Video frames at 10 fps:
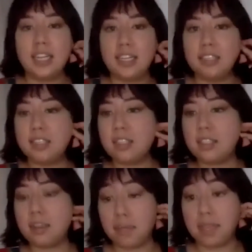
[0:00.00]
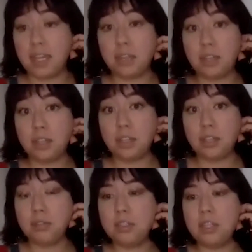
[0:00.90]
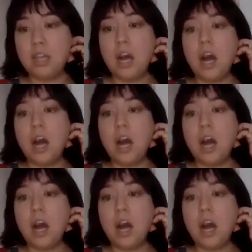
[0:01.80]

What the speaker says: is something that you can use.